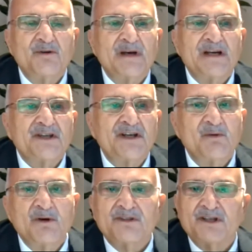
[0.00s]
imagine?
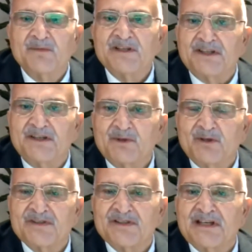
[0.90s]
He won't admit it
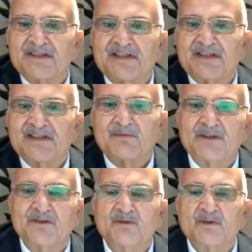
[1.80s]
because it has
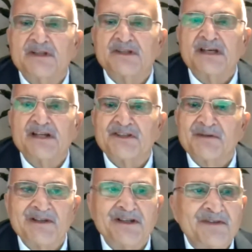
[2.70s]
something to do with his age, I
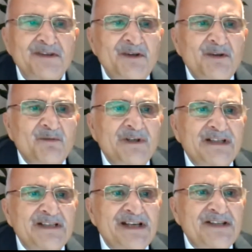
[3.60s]
believe. But
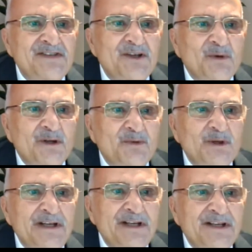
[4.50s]
as I said, what
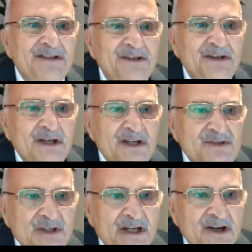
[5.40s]
we need
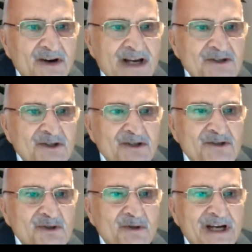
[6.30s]
is
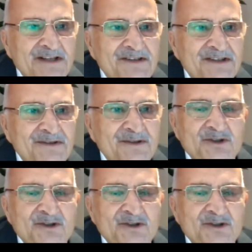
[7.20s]
generations united